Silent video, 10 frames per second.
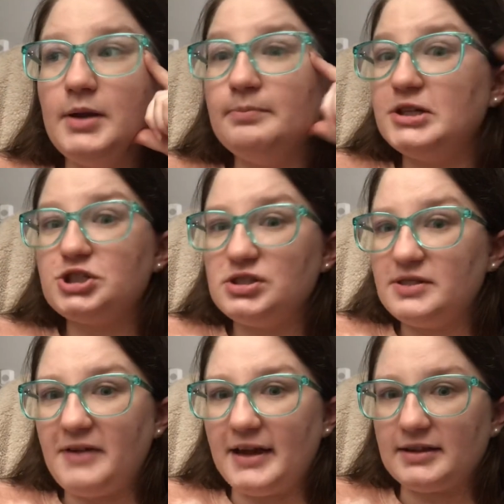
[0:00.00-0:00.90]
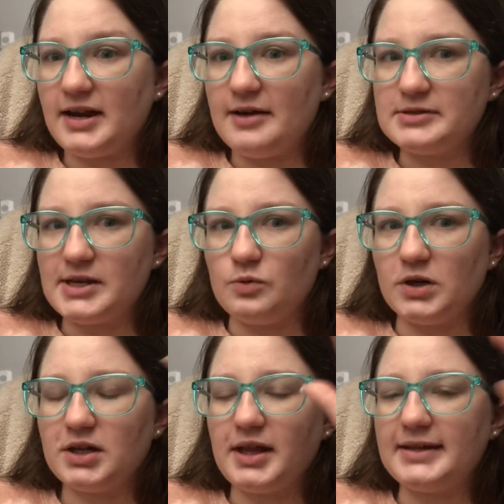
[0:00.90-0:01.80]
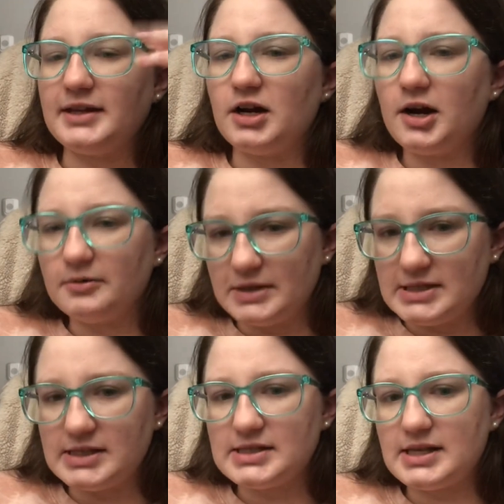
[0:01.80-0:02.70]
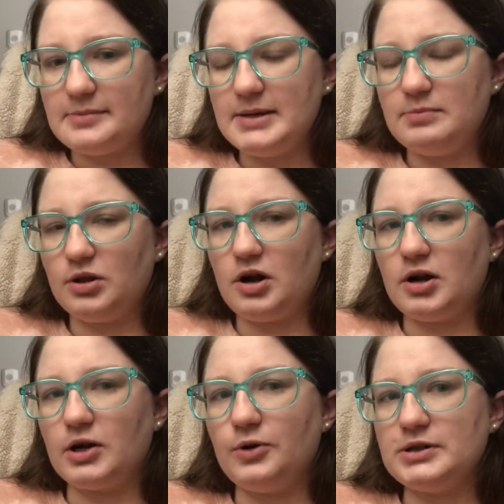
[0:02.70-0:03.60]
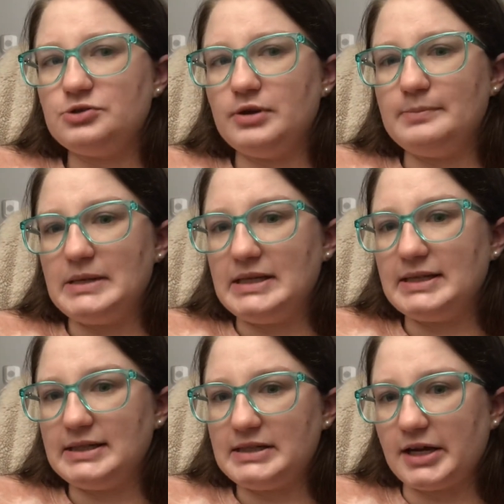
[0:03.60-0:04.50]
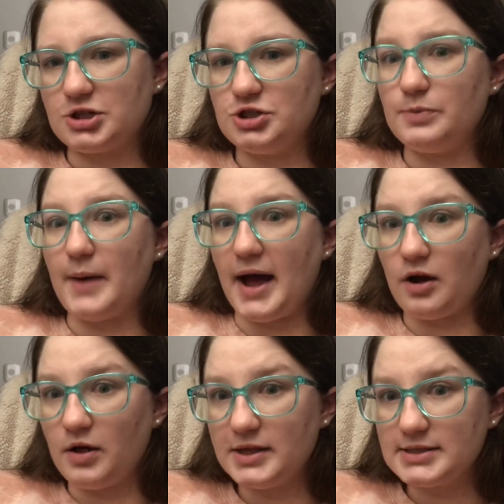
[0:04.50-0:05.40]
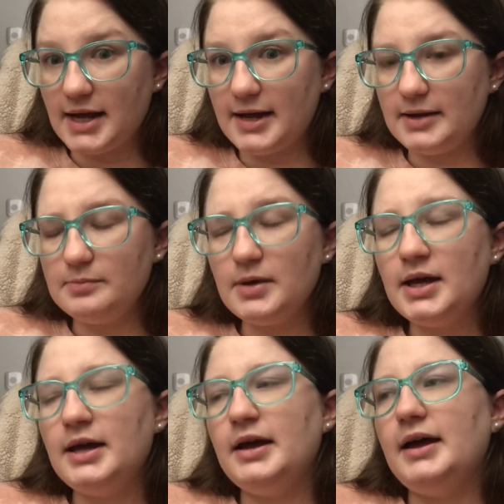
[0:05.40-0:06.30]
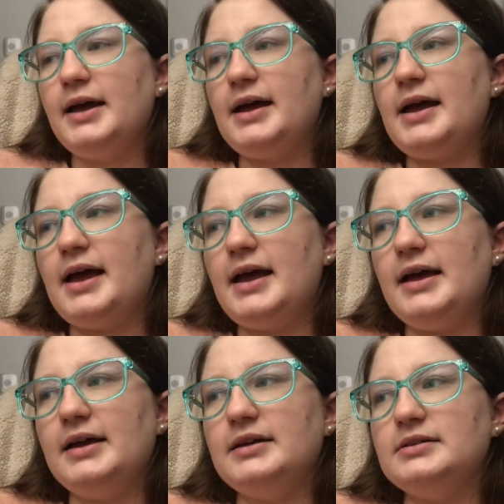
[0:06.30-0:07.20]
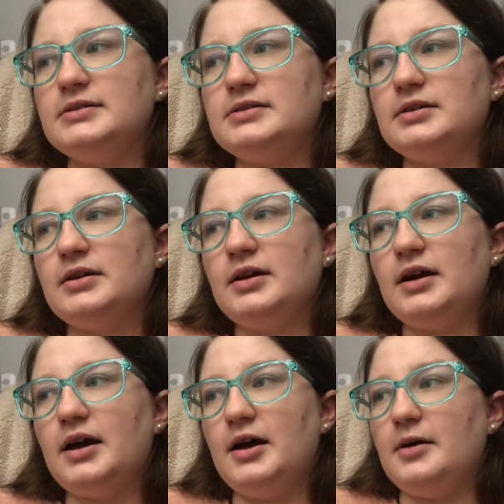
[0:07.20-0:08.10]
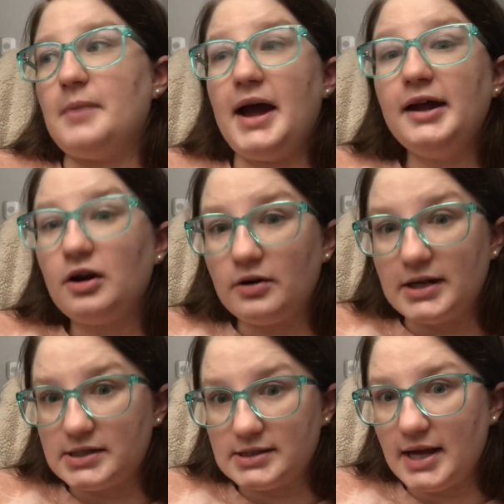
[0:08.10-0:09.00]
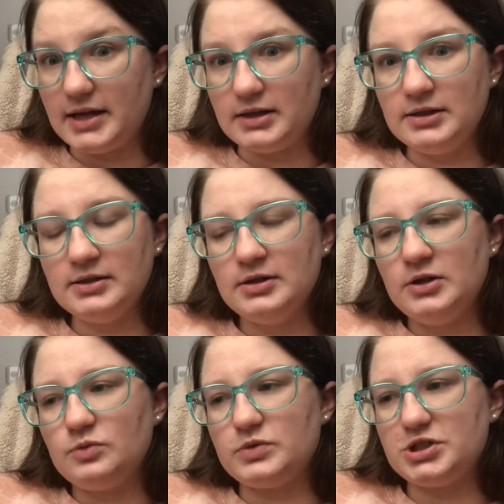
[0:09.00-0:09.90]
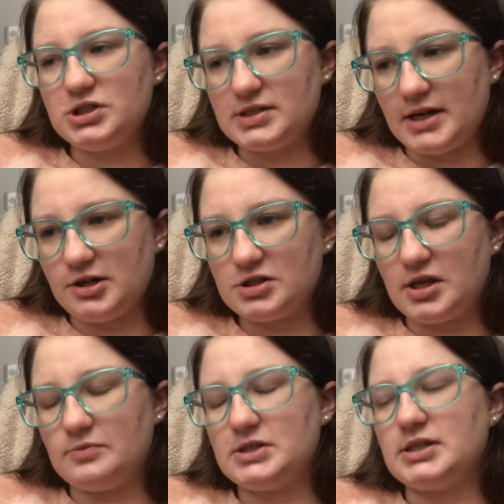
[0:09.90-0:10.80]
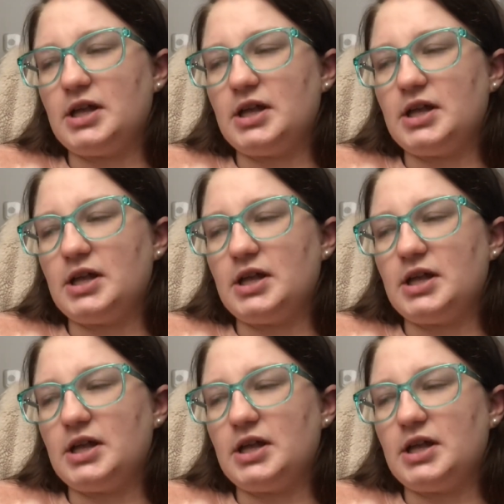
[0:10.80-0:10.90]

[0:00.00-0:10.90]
But just the fact that I was at work, like, there are reasons that people aren't going to immediately text you back all the time. And I had already said, when she said her son was in the